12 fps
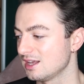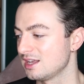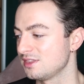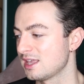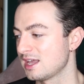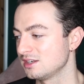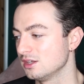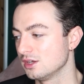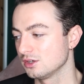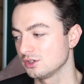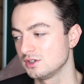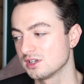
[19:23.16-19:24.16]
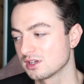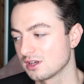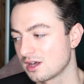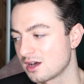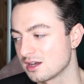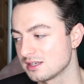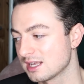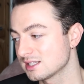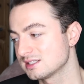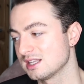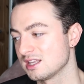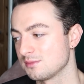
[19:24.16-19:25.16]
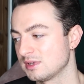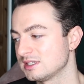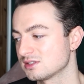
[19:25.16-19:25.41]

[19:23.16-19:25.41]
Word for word: And then you look at Han next to him, and